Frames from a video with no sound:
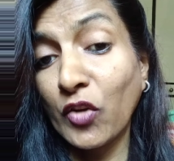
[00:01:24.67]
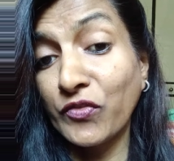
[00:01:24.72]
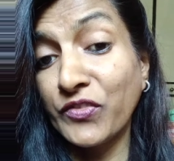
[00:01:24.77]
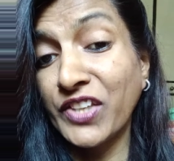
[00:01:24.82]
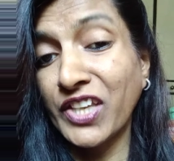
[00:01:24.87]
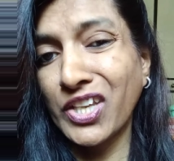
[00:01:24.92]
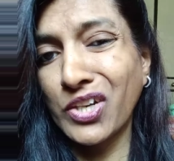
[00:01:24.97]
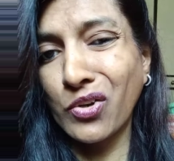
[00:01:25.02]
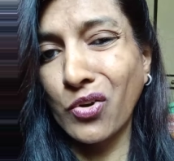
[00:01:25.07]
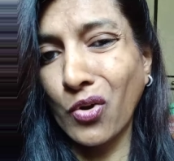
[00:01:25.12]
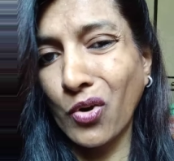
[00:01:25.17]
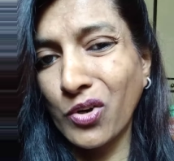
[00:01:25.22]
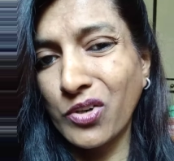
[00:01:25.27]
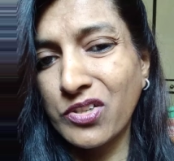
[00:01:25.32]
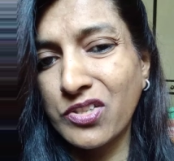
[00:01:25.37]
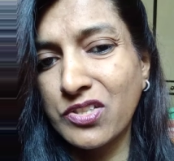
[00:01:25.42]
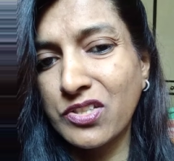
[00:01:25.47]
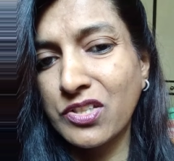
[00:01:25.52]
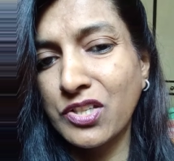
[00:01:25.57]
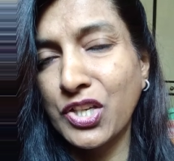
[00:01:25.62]
their
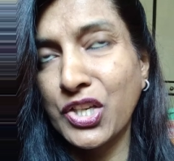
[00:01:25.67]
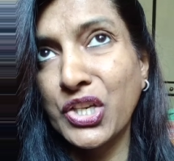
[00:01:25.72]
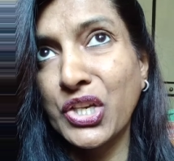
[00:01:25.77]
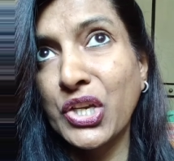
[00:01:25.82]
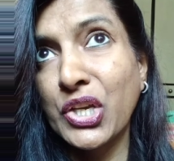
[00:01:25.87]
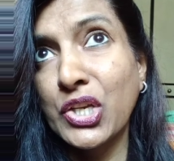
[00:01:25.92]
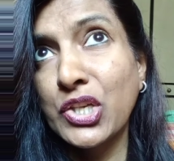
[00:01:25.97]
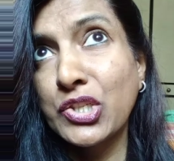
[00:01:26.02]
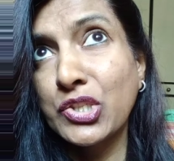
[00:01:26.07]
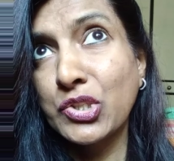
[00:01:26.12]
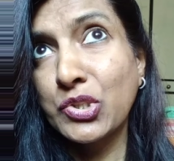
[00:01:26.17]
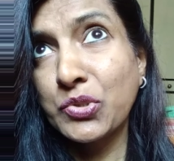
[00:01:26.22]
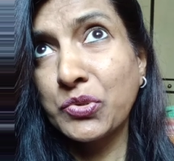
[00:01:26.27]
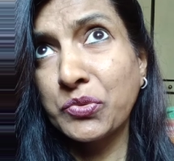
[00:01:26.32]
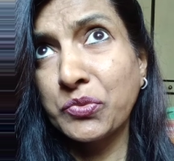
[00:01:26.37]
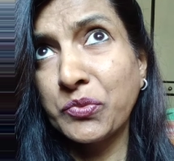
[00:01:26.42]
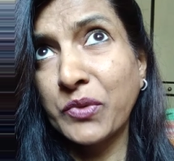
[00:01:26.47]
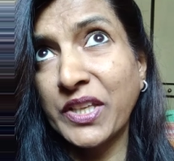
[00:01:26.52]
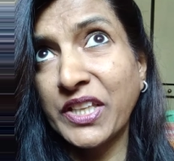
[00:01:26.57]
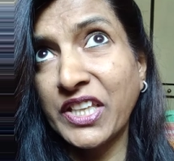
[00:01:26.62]
gods. So
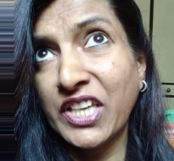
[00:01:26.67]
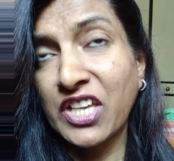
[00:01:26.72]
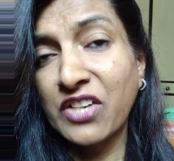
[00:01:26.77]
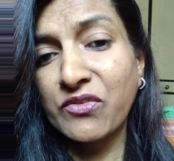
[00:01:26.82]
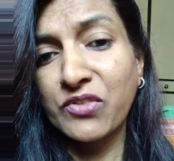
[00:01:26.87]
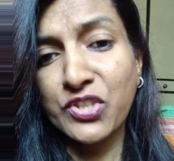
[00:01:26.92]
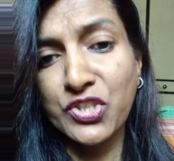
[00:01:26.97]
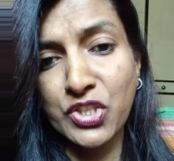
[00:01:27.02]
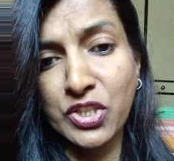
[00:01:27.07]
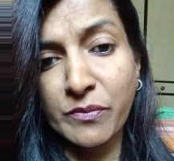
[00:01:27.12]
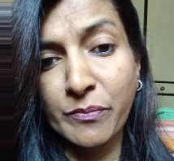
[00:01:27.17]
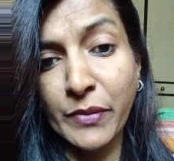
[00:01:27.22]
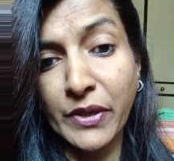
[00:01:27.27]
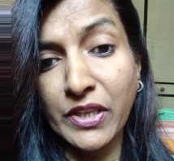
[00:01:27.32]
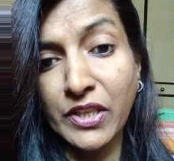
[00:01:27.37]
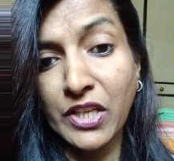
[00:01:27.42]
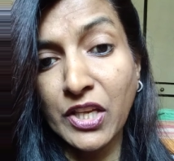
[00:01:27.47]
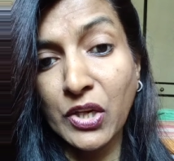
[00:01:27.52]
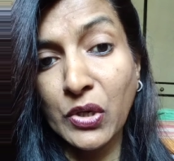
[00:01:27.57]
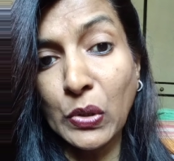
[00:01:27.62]
when they are
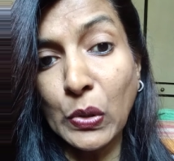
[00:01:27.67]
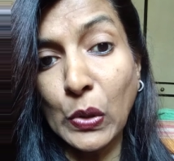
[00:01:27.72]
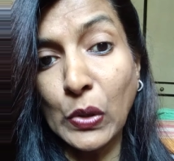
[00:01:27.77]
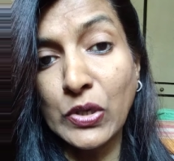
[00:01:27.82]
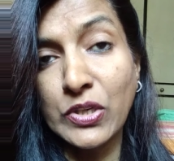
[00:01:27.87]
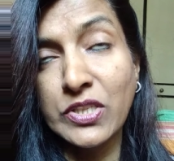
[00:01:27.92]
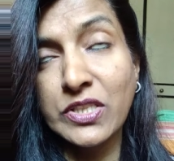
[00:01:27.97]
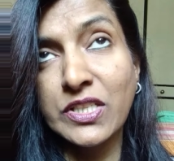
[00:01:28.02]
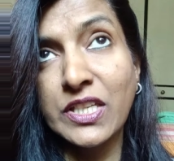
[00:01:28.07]
worshipping their gods,